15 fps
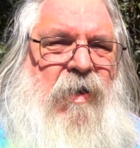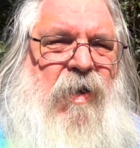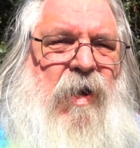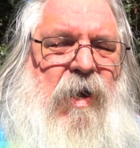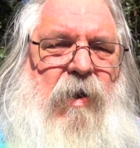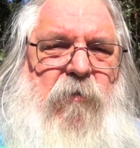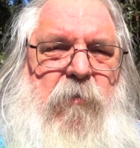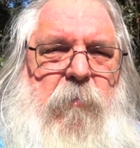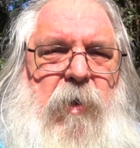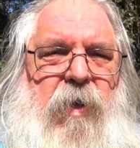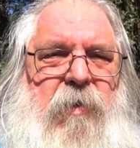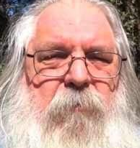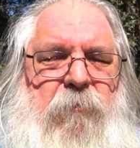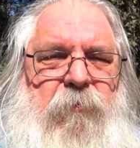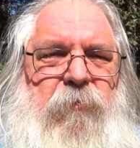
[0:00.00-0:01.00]
Hi
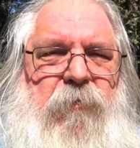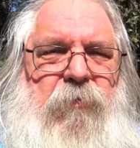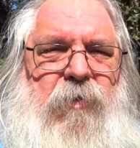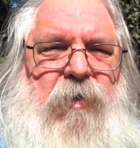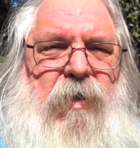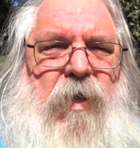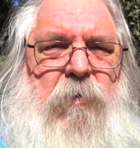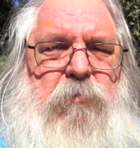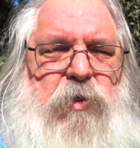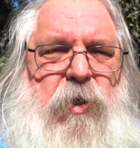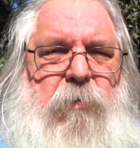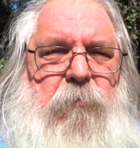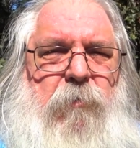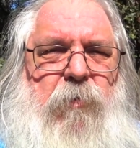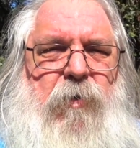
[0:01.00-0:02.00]
everybody, I'm
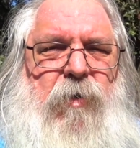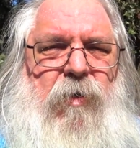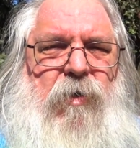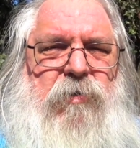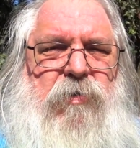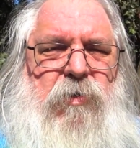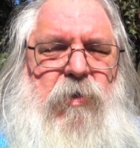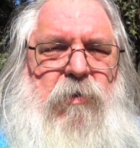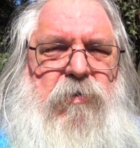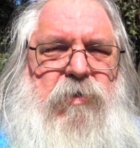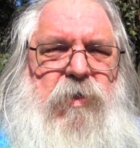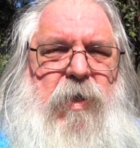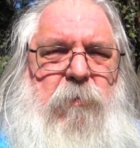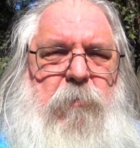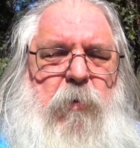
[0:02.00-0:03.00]
Jim, also known as
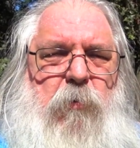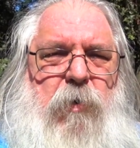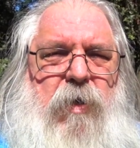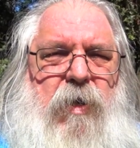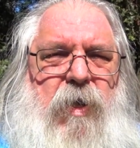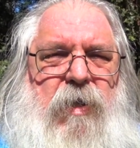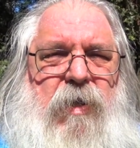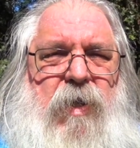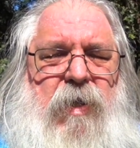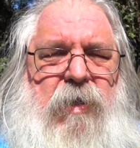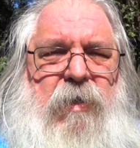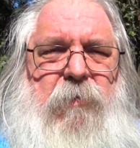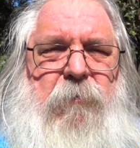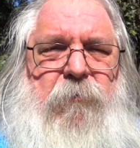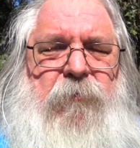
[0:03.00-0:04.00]
the Hippie Redneck
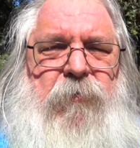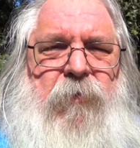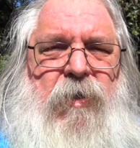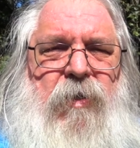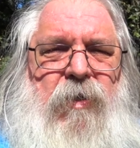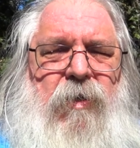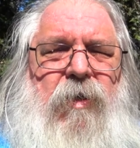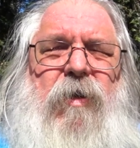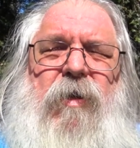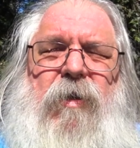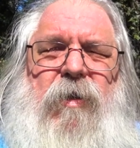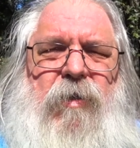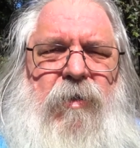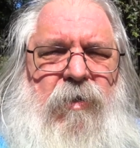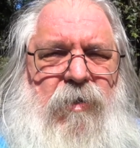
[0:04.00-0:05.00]
Geek.
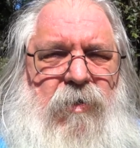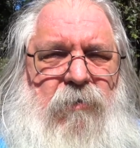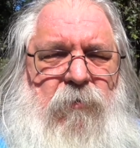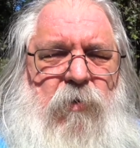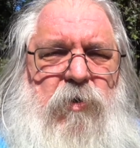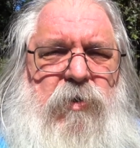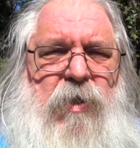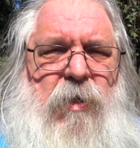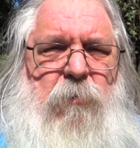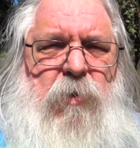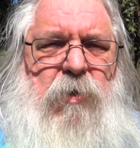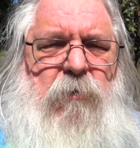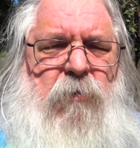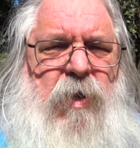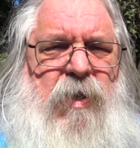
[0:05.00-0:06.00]
Unfortunately, I'm
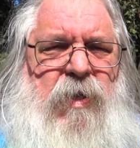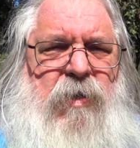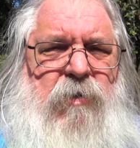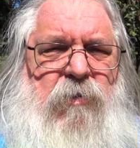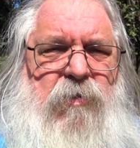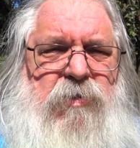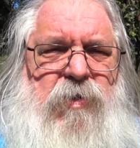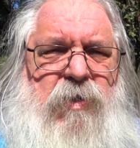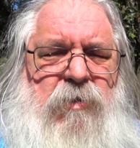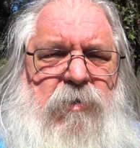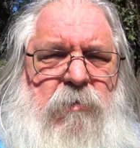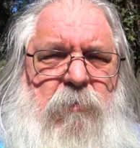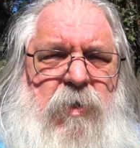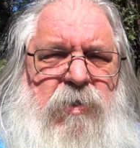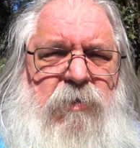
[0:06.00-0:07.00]
looking right into the sun,
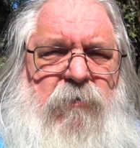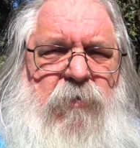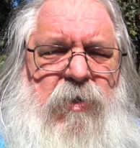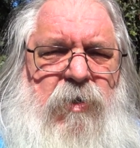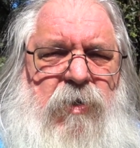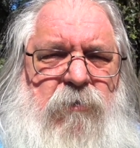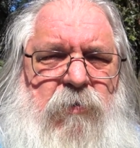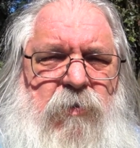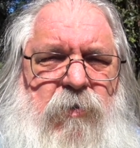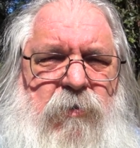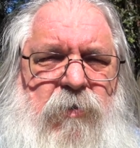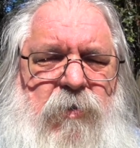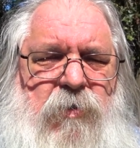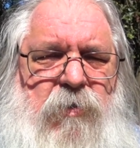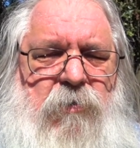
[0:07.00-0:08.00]
so it makes it very difficult
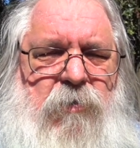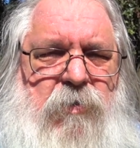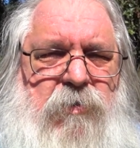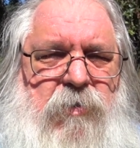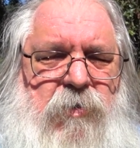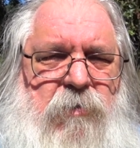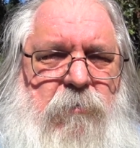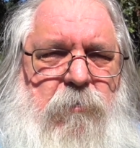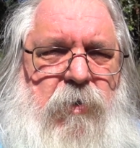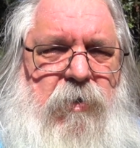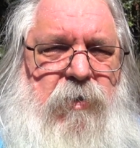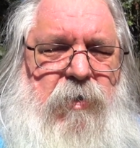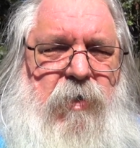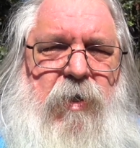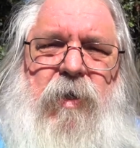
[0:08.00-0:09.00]
to do this here,
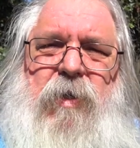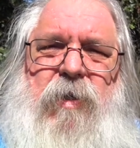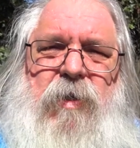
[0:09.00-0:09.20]
but